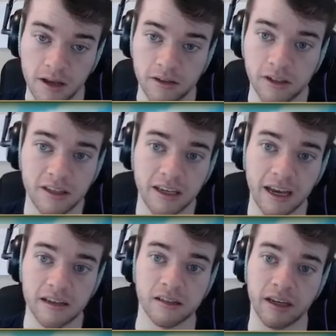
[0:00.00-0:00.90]
just in
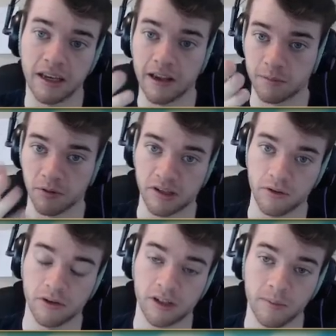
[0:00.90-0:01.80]
case like he has
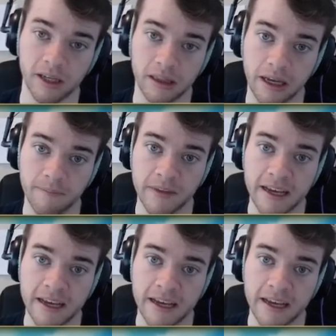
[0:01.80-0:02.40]
Pursuit or something like that.